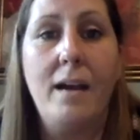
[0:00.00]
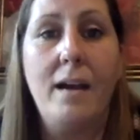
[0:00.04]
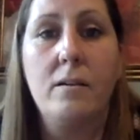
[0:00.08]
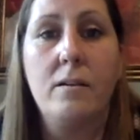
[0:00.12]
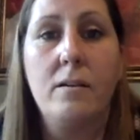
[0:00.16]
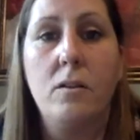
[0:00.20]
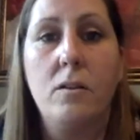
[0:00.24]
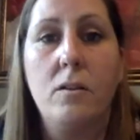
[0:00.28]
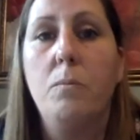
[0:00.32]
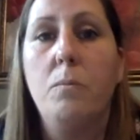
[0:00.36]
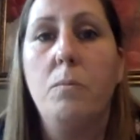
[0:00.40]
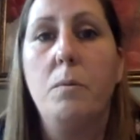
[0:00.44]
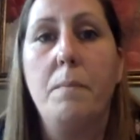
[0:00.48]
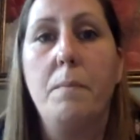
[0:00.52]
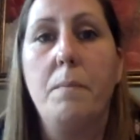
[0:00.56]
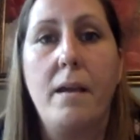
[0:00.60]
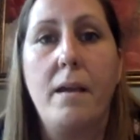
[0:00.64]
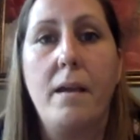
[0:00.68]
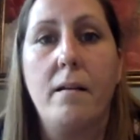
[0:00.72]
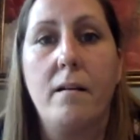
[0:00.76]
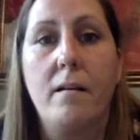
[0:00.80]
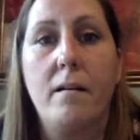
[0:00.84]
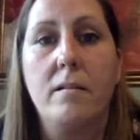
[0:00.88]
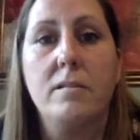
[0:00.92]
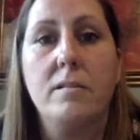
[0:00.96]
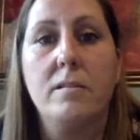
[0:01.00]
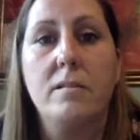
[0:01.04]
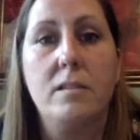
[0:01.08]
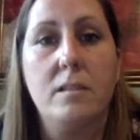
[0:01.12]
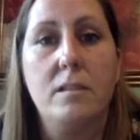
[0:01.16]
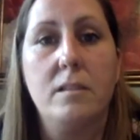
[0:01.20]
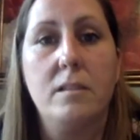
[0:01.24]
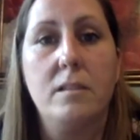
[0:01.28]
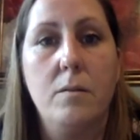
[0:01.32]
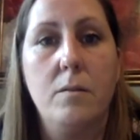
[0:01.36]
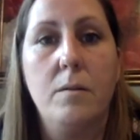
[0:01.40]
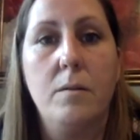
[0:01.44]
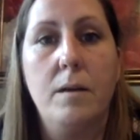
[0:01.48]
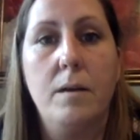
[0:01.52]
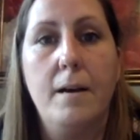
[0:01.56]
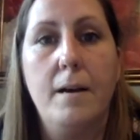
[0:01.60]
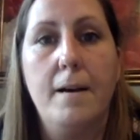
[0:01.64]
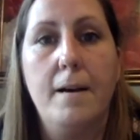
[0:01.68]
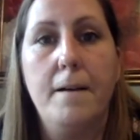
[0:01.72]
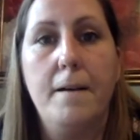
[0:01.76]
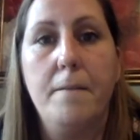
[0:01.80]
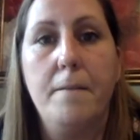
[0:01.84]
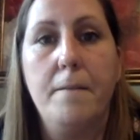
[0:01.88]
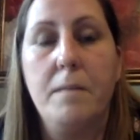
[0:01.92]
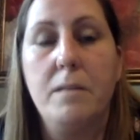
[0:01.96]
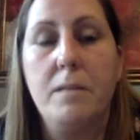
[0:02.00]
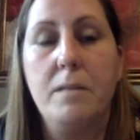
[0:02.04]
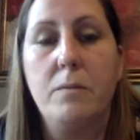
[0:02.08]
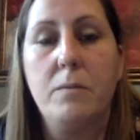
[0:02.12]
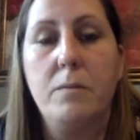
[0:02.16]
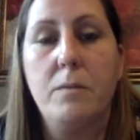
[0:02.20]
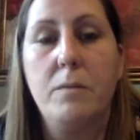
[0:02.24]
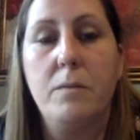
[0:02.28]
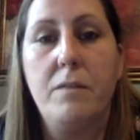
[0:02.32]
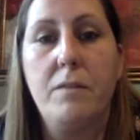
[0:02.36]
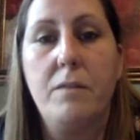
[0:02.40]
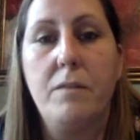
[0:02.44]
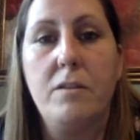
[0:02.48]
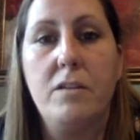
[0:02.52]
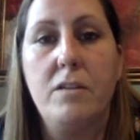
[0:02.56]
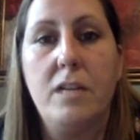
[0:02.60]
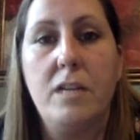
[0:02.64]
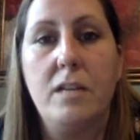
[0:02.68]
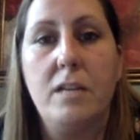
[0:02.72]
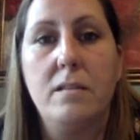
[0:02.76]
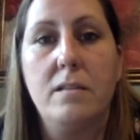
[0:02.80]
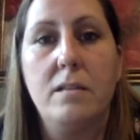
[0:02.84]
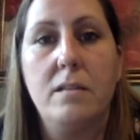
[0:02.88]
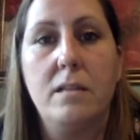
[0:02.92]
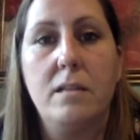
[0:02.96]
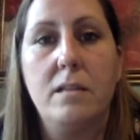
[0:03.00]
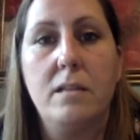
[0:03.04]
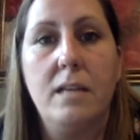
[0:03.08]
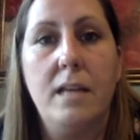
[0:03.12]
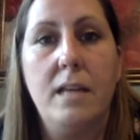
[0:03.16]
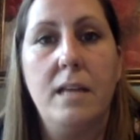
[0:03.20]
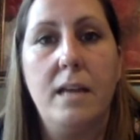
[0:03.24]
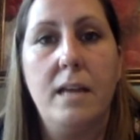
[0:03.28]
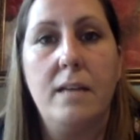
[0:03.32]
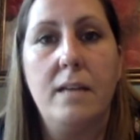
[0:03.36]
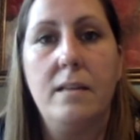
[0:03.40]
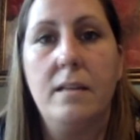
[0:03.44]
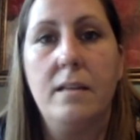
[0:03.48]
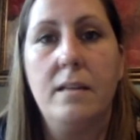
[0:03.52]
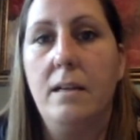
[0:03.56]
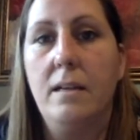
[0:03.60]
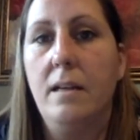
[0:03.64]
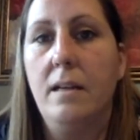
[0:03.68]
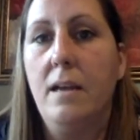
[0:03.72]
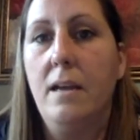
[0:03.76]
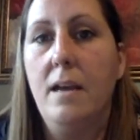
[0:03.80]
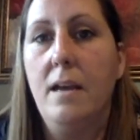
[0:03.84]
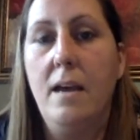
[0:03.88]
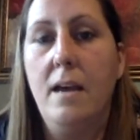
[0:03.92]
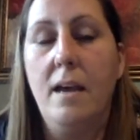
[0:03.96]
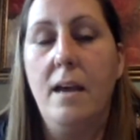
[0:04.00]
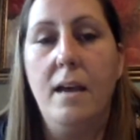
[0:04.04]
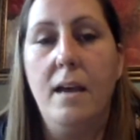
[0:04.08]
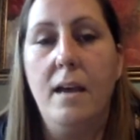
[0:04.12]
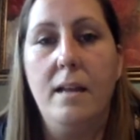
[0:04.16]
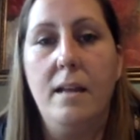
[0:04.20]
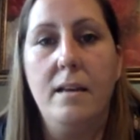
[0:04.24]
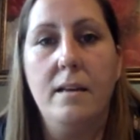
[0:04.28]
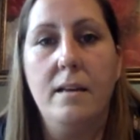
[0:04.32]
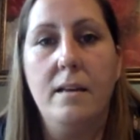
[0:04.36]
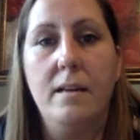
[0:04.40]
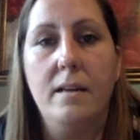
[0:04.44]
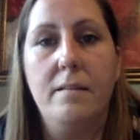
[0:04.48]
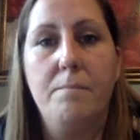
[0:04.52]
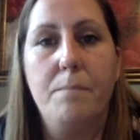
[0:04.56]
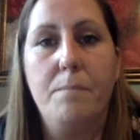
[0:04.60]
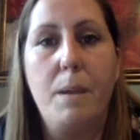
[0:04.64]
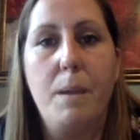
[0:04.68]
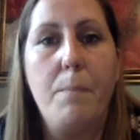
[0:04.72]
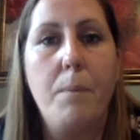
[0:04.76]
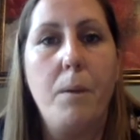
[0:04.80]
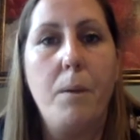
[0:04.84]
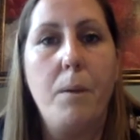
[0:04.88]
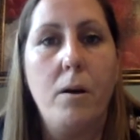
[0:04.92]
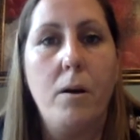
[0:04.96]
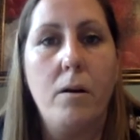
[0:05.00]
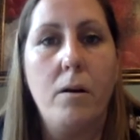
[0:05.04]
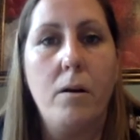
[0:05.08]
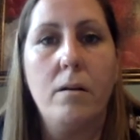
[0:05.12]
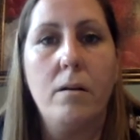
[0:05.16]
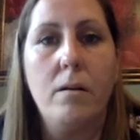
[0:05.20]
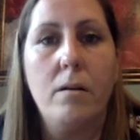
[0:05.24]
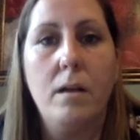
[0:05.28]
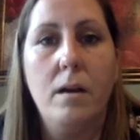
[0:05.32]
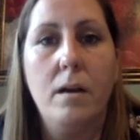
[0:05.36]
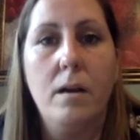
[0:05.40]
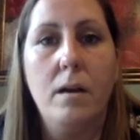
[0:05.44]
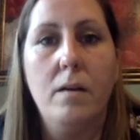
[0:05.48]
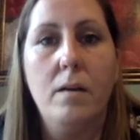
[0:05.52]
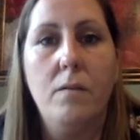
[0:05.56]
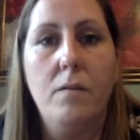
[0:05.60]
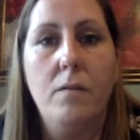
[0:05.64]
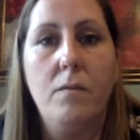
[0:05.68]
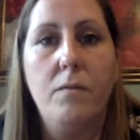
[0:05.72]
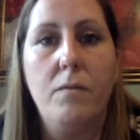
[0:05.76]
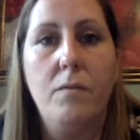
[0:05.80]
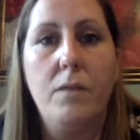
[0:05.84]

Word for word: Global Maker. So um, this will give you a chance to connect and and be part of,